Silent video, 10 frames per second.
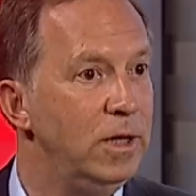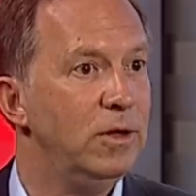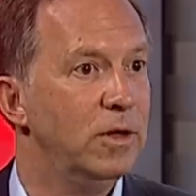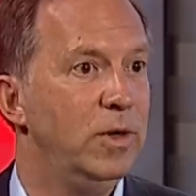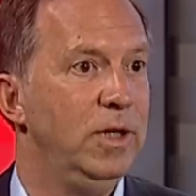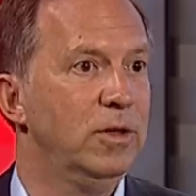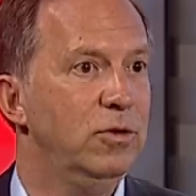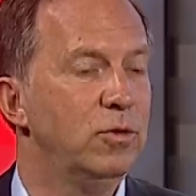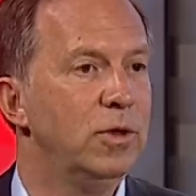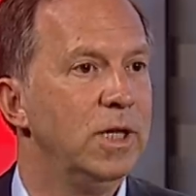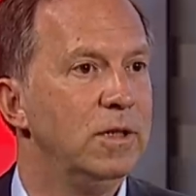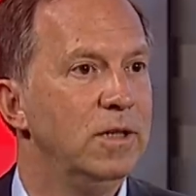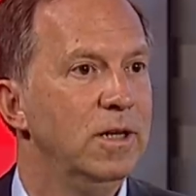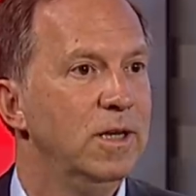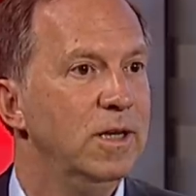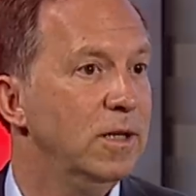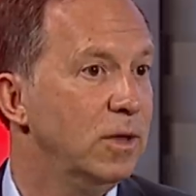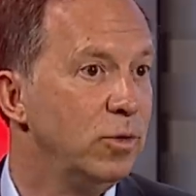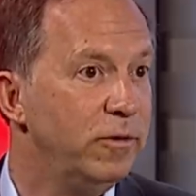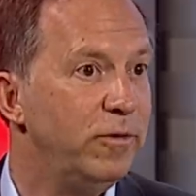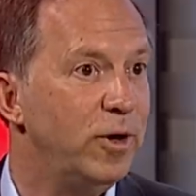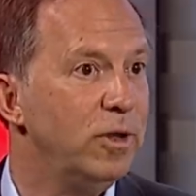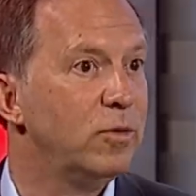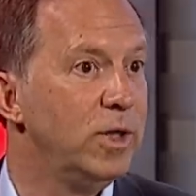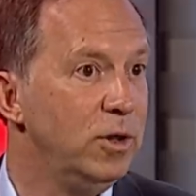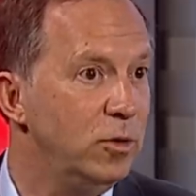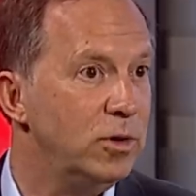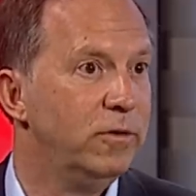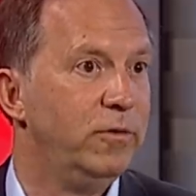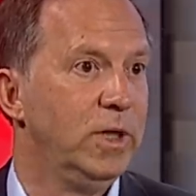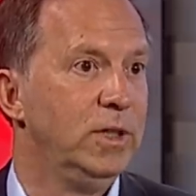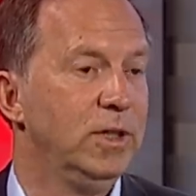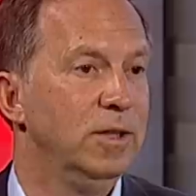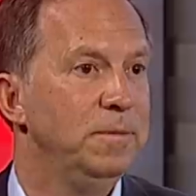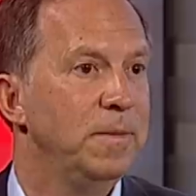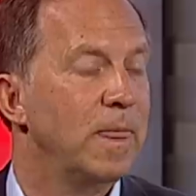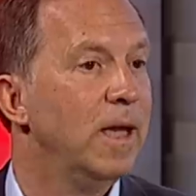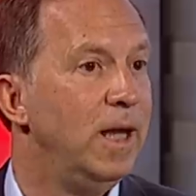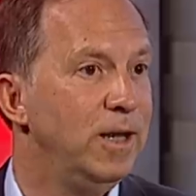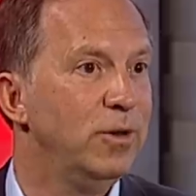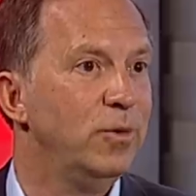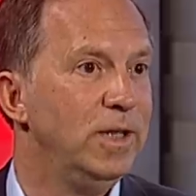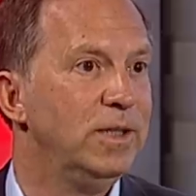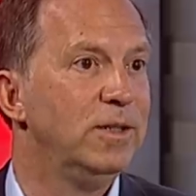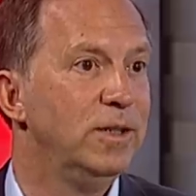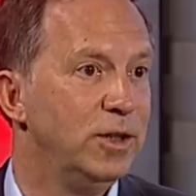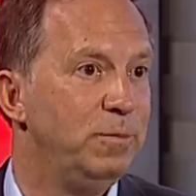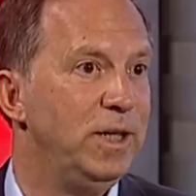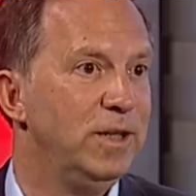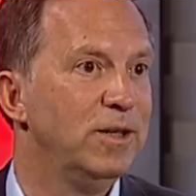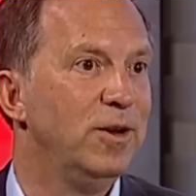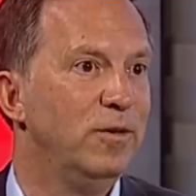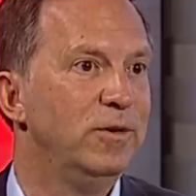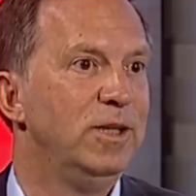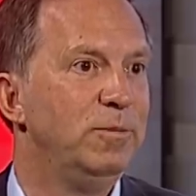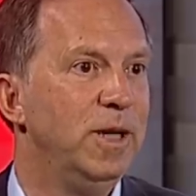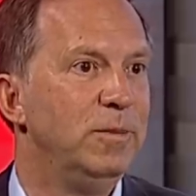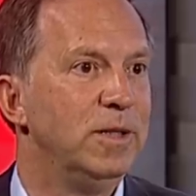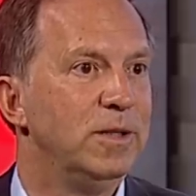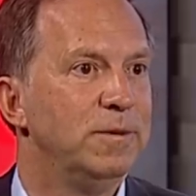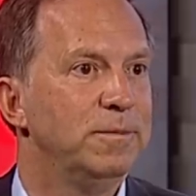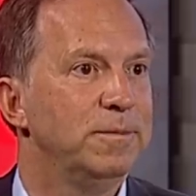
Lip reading: integrated toolkit that will further reduce the friction and increase the speed of these payments.